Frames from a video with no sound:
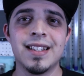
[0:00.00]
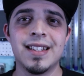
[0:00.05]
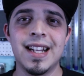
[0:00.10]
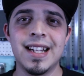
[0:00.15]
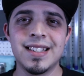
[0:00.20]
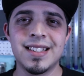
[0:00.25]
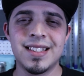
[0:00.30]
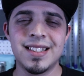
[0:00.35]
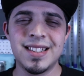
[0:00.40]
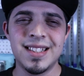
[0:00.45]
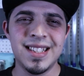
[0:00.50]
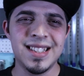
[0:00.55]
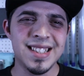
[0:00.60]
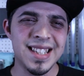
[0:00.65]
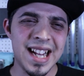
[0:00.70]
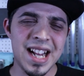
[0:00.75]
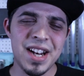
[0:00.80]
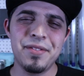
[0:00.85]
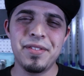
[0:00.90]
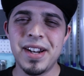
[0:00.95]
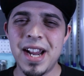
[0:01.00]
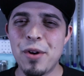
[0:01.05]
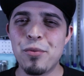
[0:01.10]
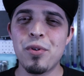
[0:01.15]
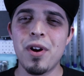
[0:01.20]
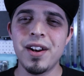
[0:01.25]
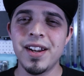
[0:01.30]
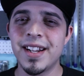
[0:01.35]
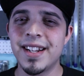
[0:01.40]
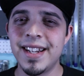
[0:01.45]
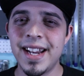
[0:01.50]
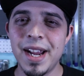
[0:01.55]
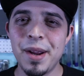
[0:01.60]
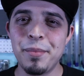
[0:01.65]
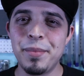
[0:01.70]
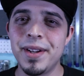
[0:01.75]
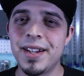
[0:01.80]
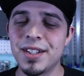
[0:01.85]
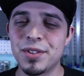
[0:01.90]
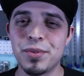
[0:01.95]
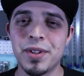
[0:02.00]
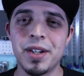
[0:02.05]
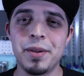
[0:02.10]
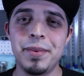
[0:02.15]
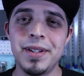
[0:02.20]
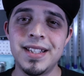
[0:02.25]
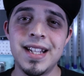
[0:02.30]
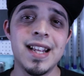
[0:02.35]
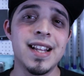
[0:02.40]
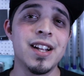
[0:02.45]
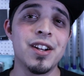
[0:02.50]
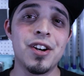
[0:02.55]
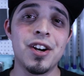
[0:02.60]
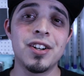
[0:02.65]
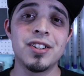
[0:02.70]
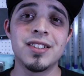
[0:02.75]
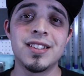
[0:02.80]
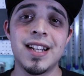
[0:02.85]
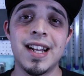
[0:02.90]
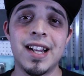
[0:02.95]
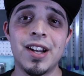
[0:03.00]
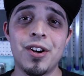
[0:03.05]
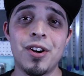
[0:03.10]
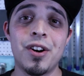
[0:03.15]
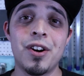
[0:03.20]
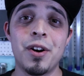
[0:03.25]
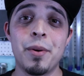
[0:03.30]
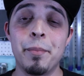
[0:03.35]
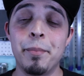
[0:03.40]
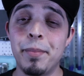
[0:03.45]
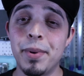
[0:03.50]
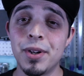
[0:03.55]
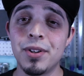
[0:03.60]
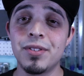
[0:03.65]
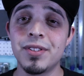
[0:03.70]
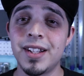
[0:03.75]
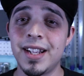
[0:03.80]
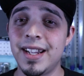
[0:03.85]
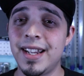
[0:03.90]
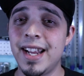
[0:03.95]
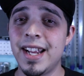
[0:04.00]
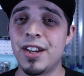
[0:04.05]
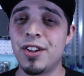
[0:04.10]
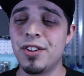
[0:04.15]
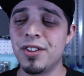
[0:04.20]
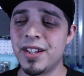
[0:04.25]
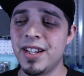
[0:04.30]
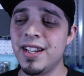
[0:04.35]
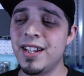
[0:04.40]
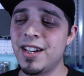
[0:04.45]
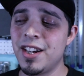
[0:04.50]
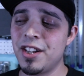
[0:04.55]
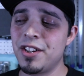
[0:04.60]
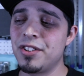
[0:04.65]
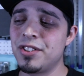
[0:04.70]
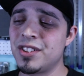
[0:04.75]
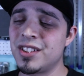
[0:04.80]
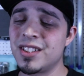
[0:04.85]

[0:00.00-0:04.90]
it's kind of an ironic name because we're going to be taking cars that are built in a cookie cutter